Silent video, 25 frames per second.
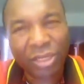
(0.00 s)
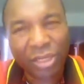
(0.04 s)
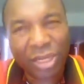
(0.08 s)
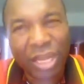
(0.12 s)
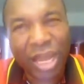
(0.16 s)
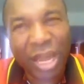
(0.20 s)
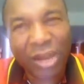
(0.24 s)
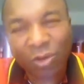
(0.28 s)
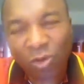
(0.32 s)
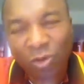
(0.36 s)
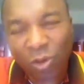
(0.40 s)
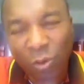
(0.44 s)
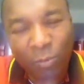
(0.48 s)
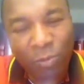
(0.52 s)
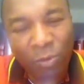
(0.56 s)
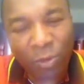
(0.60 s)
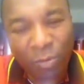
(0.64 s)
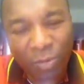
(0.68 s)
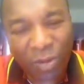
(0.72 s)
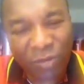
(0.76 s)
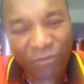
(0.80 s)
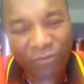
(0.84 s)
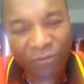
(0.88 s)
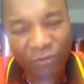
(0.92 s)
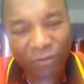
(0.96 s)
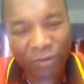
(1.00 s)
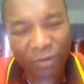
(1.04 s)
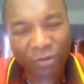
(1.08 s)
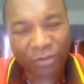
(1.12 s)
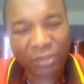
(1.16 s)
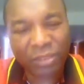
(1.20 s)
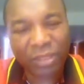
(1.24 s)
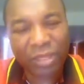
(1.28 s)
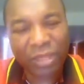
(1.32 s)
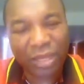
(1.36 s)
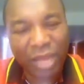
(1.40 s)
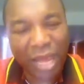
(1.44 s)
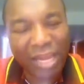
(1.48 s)
They are no problem for
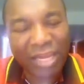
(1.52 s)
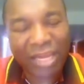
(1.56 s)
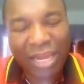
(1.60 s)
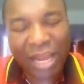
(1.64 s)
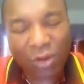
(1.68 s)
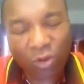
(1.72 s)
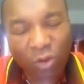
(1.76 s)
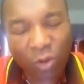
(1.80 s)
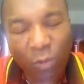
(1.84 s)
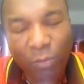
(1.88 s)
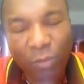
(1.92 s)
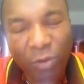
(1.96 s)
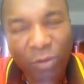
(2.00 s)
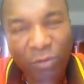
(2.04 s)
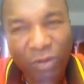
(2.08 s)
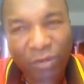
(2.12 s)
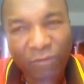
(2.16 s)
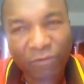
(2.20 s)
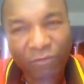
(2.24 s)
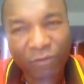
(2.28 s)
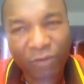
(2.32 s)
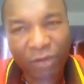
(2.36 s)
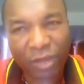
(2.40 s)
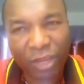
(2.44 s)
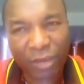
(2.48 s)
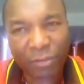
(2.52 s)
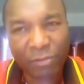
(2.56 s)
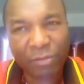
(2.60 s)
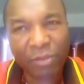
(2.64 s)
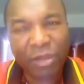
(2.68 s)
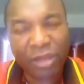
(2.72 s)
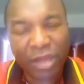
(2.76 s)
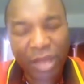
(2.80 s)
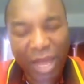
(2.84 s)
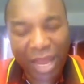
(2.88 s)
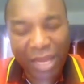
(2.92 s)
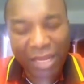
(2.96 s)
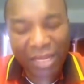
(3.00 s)
us and they are no problem for him,
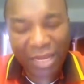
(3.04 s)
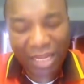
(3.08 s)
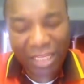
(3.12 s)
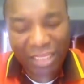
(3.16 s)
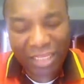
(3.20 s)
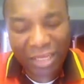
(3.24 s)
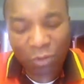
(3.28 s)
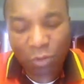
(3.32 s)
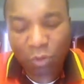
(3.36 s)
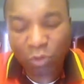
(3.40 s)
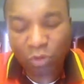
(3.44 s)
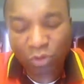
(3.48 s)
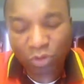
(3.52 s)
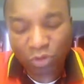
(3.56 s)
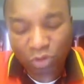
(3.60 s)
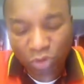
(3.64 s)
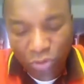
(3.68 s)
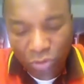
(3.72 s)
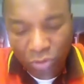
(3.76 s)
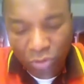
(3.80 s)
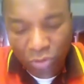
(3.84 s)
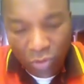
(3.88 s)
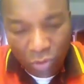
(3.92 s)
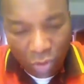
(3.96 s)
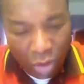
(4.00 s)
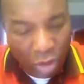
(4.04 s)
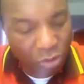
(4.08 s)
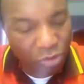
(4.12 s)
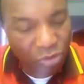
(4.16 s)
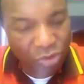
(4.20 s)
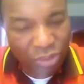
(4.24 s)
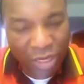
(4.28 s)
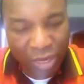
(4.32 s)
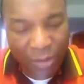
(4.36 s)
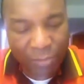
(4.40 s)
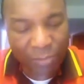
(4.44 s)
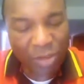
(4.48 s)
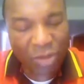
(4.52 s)
and that he will crush
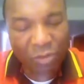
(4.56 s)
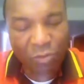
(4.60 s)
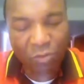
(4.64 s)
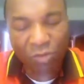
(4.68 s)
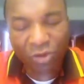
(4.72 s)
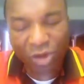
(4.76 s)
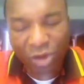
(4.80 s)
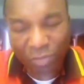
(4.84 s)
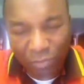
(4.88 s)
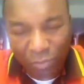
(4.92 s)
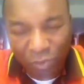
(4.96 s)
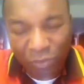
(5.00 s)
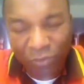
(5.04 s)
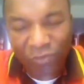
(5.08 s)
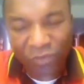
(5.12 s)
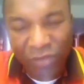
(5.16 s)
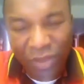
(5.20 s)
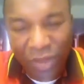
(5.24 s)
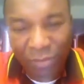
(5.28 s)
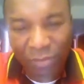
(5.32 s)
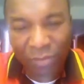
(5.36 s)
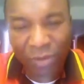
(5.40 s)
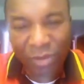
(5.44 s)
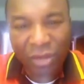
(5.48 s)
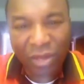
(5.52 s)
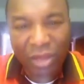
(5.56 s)
them, he will remove them.